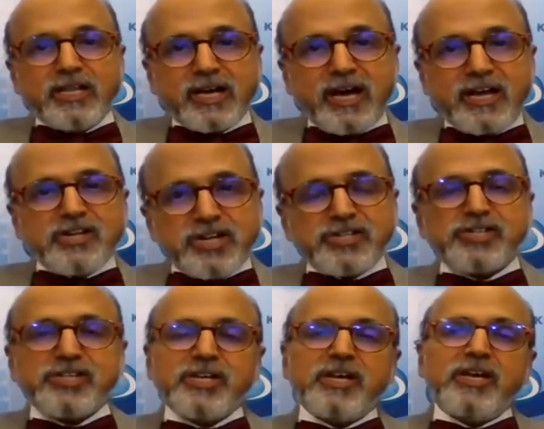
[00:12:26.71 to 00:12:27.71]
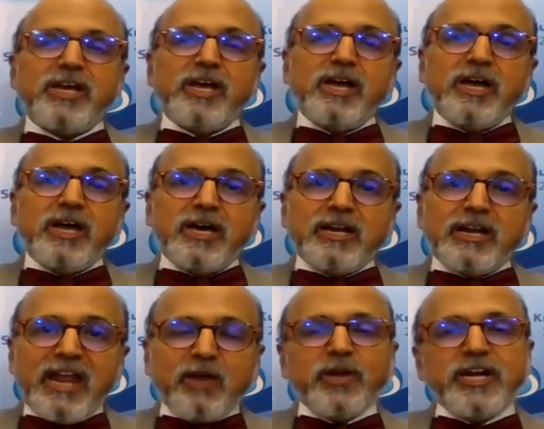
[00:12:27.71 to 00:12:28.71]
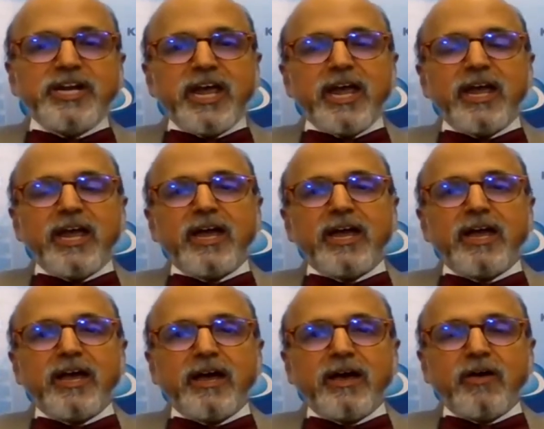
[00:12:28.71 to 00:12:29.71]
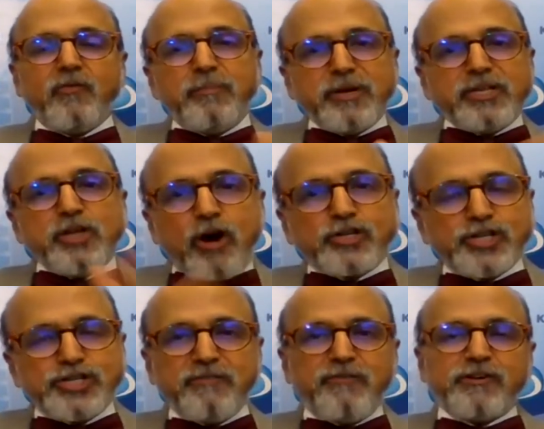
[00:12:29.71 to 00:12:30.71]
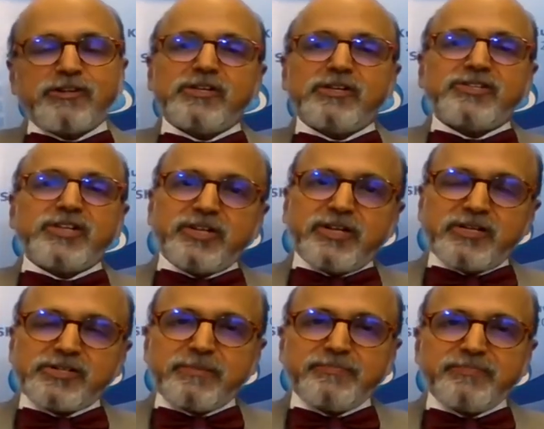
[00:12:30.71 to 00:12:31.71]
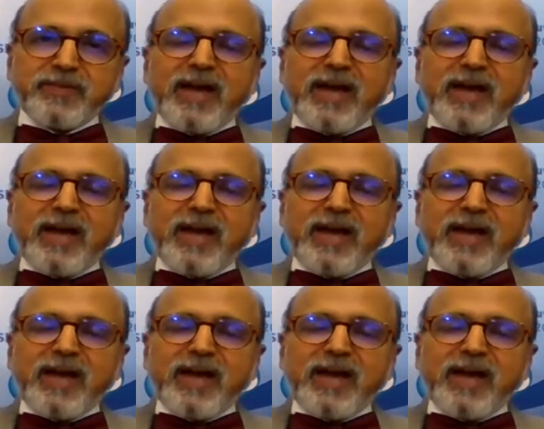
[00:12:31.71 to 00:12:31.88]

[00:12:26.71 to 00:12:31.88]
the country's liquidity will be the sustenance.